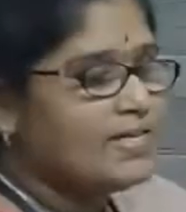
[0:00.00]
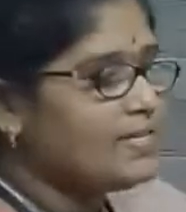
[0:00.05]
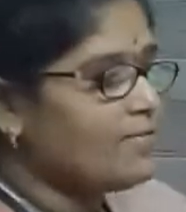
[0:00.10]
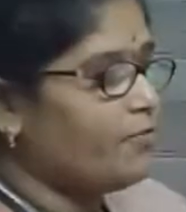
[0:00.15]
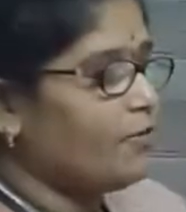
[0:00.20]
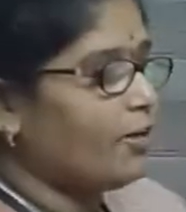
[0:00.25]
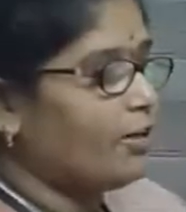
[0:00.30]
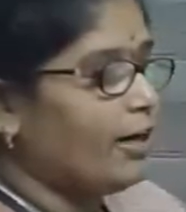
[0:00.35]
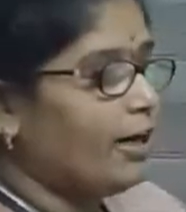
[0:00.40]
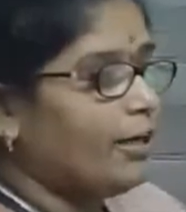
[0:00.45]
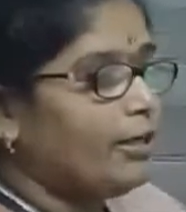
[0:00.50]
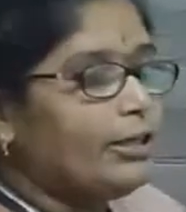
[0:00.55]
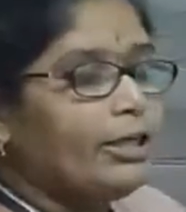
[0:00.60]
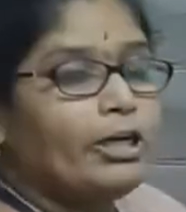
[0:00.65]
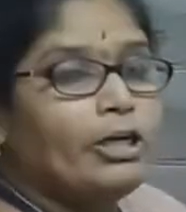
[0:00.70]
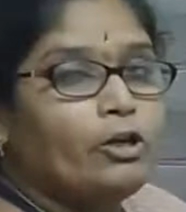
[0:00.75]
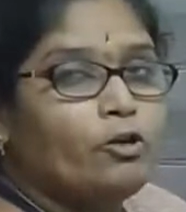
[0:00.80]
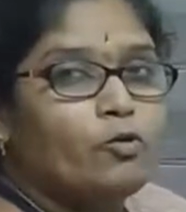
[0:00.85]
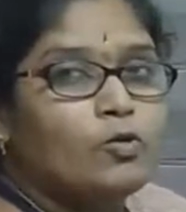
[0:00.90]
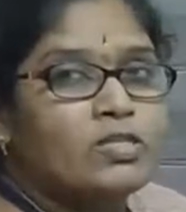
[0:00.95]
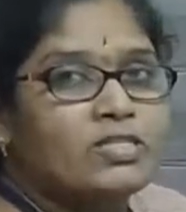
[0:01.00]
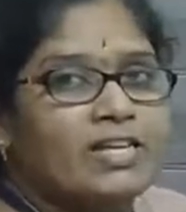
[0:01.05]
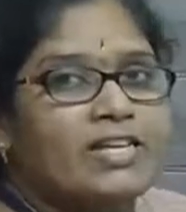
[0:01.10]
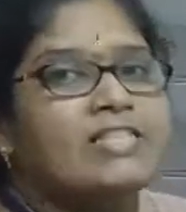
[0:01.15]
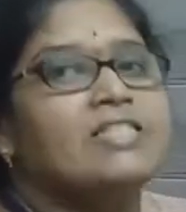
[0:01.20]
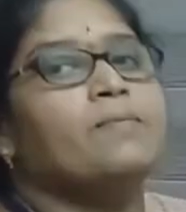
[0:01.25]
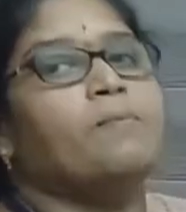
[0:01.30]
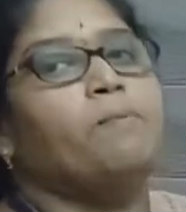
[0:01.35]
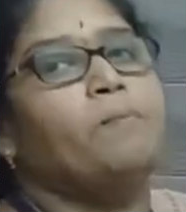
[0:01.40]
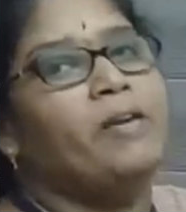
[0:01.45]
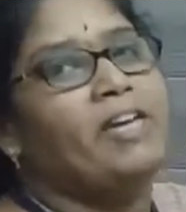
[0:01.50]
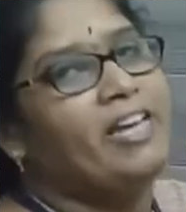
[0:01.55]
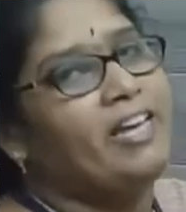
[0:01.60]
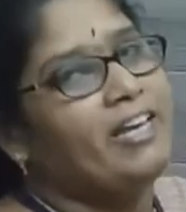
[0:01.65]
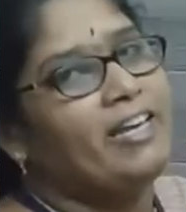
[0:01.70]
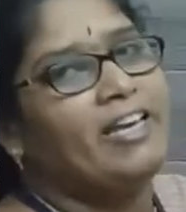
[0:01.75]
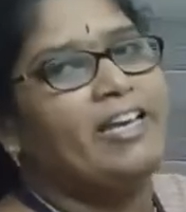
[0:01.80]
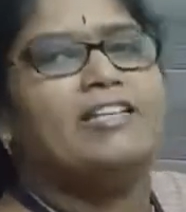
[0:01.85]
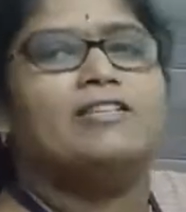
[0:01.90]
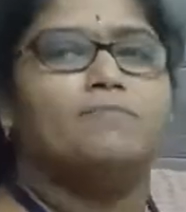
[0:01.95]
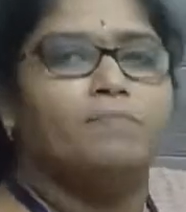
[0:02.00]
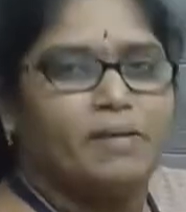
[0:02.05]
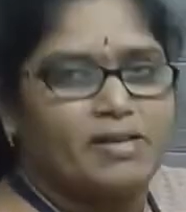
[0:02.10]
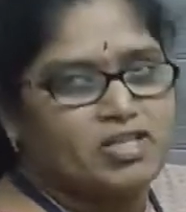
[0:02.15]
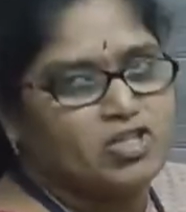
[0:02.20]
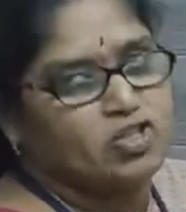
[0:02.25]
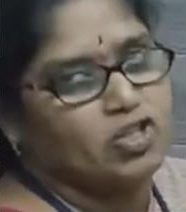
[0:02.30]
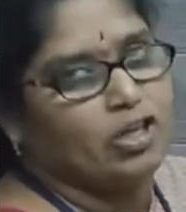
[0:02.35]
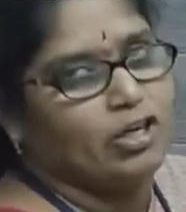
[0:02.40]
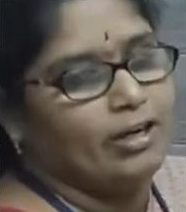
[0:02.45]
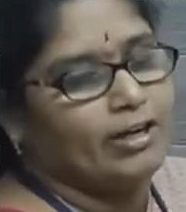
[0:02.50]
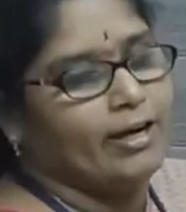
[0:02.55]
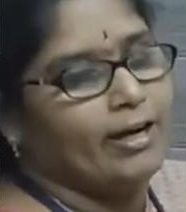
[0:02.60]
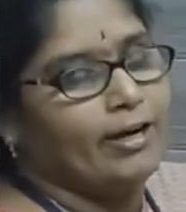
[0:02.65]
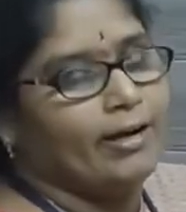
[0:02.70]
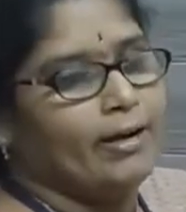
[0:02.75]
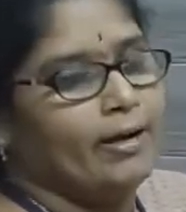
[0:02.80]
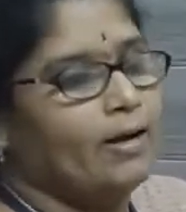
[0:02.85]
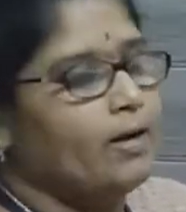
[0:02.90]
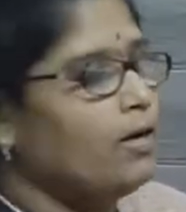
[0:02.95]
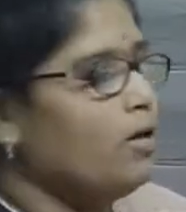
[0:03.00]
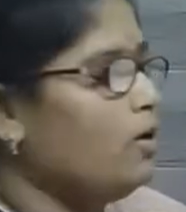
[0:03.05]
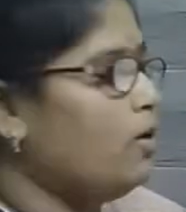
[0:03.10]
for continuous tense, being is must, children.